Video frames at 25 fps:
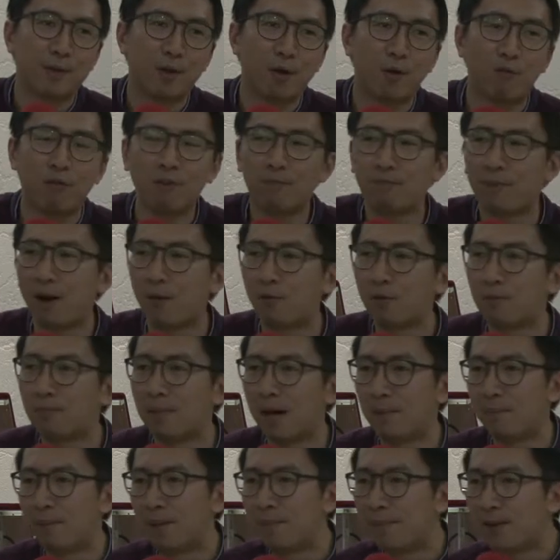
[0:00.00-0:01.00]
overpowered by
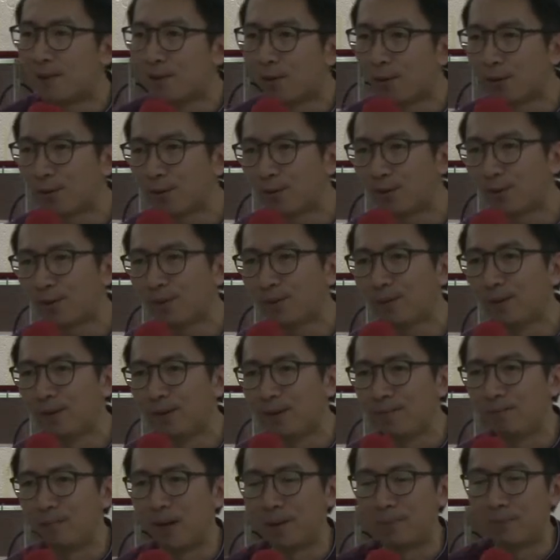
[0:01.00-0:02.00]
Babylon, no,
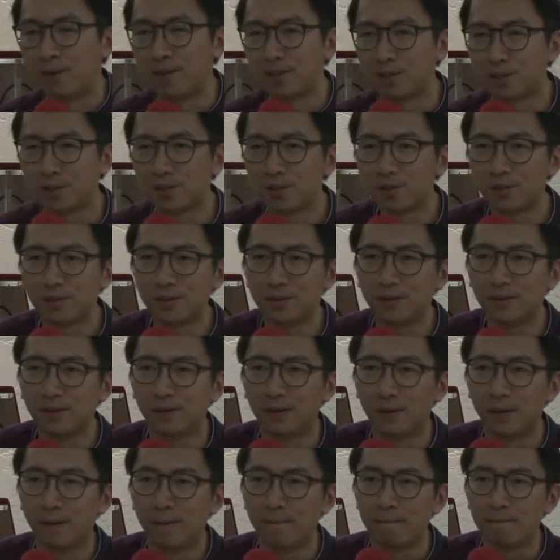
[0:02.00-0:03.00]
by Persian, no.
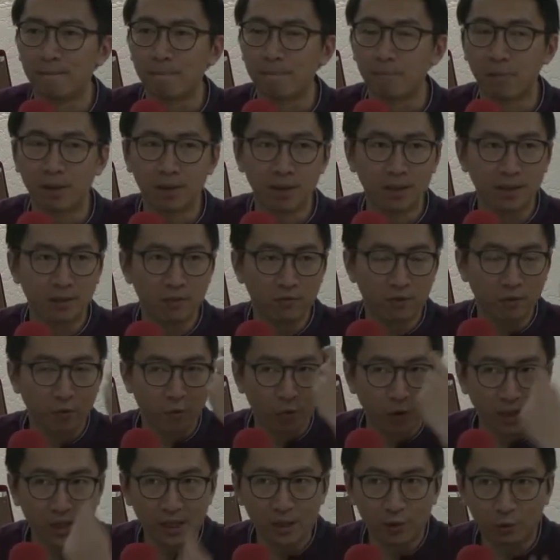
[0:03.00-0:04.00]
But if you
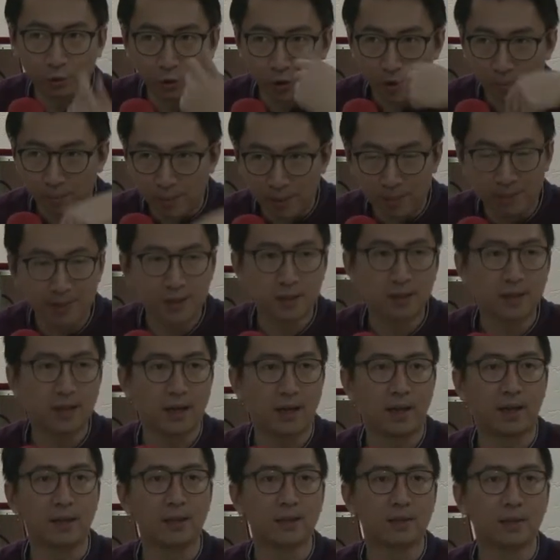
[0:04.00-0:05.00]
read it through the biblical
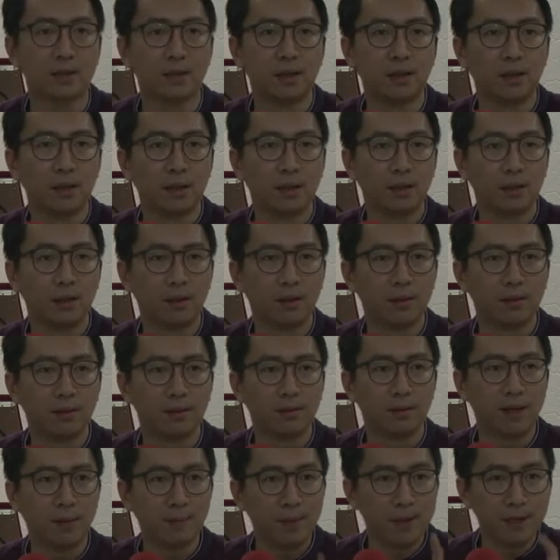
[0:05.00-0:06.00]
eyes,
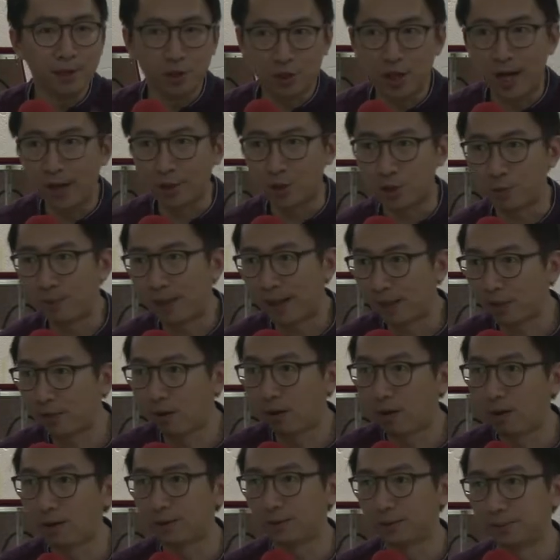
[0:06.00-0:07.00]
they're being judged by
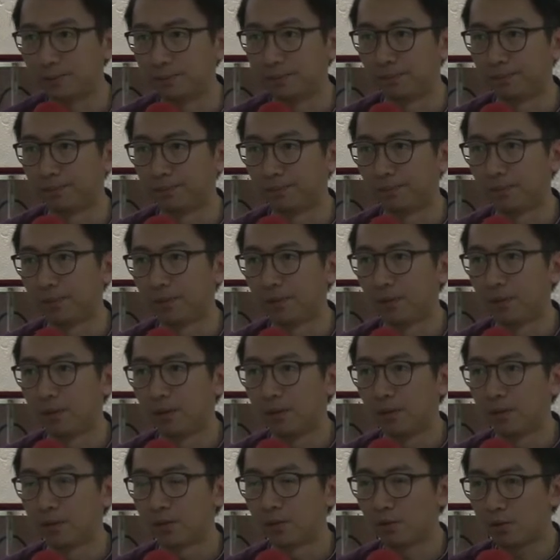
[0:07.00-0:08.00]
God.
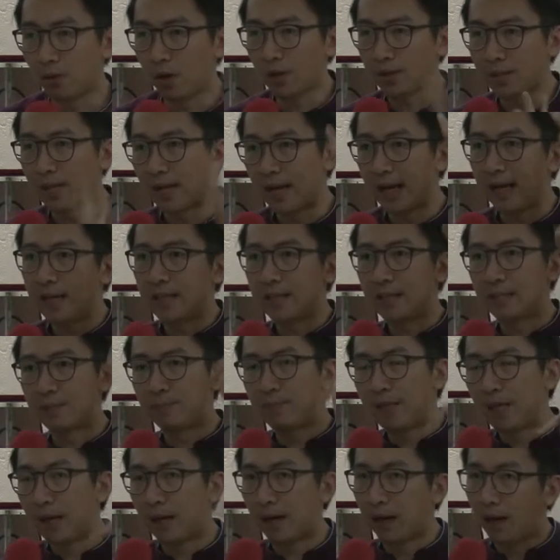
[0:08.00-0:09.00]
So God's hand is
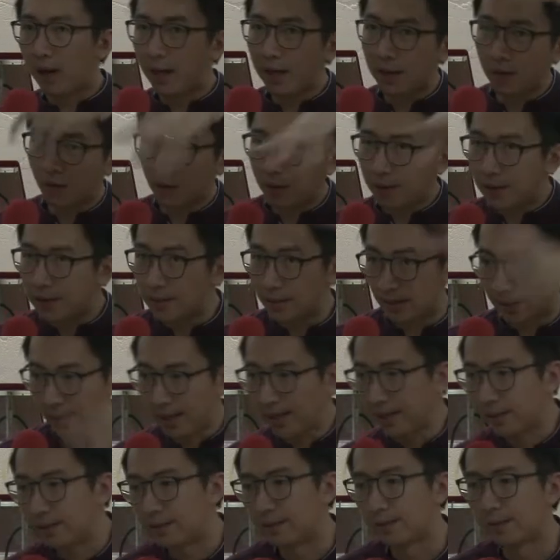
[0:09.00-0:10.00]
behind all these
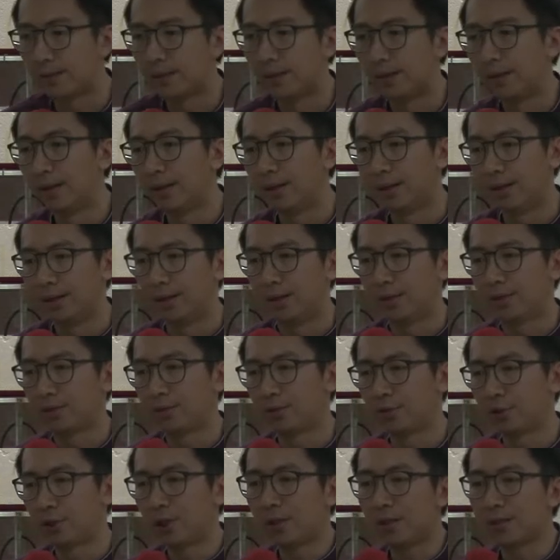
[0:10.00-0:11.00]
things. So
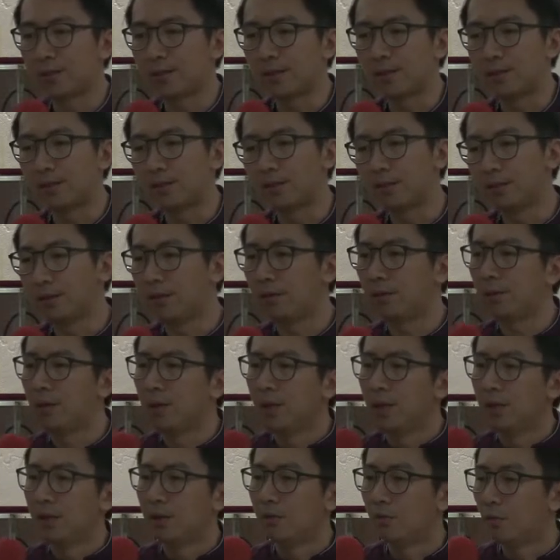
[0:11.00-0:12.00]
Sheila says, no,
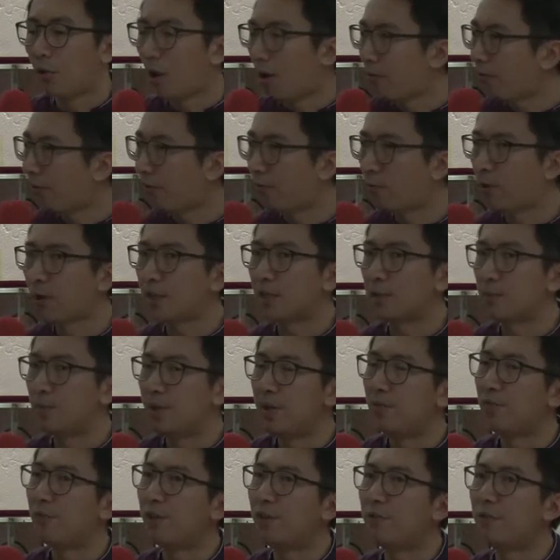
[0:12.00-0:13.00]
wrath of God is
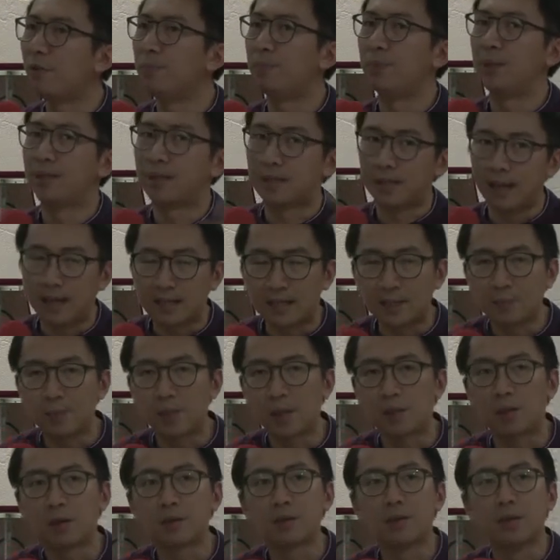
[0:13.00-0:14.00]
being revealed precisely
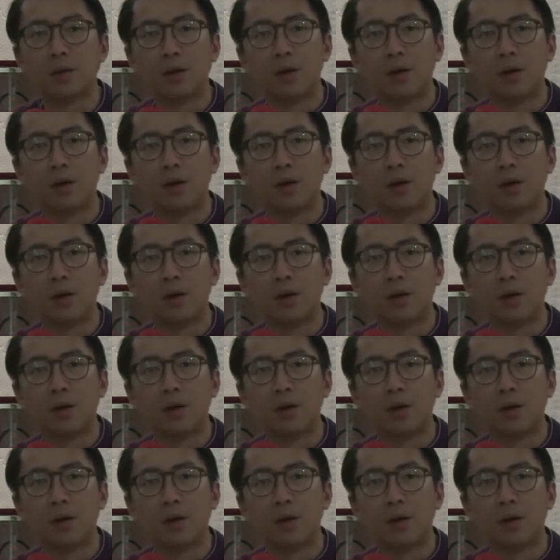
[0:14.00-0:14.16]
because